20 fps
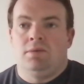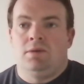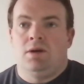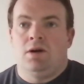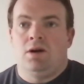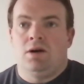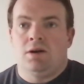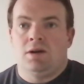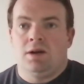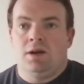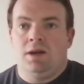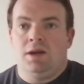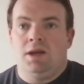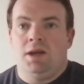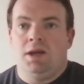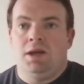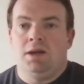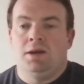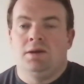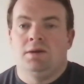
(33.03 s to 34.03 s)

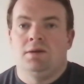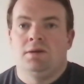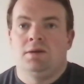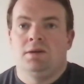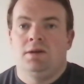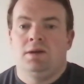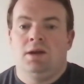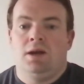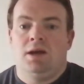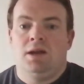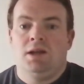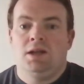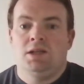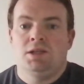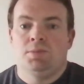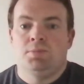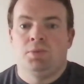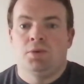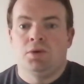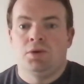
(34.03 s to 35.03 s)
hockey, any
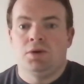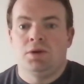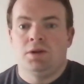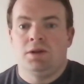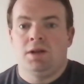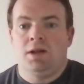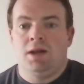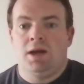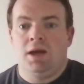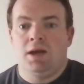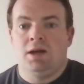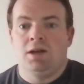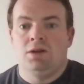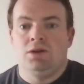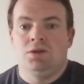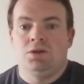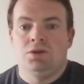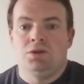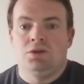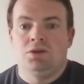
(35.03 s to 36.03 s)
sport that I
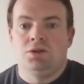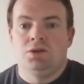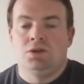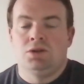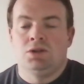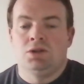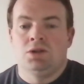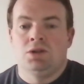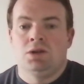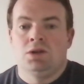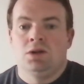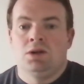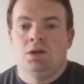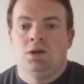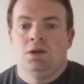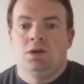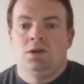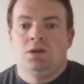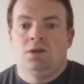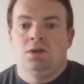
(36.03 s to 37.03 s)
can use
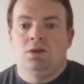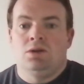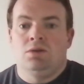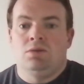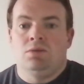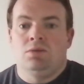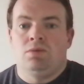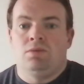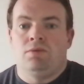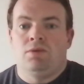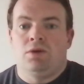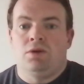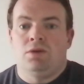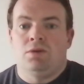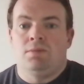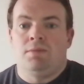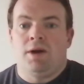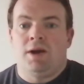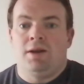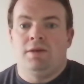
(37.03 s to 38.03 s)
to
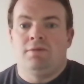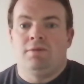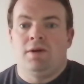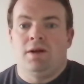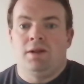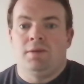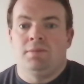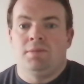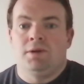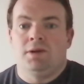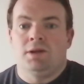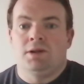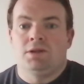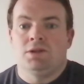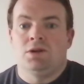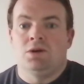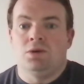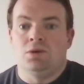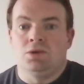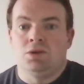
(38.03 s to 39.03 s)
further my development as
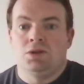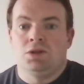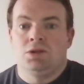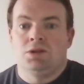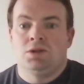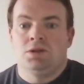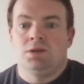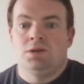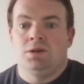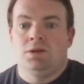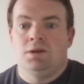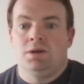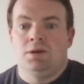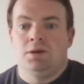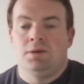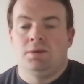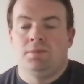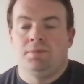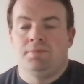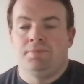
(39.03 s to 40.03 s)
a coach.
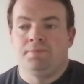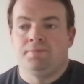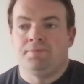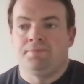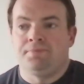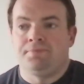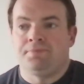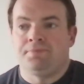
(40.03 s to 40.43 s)
The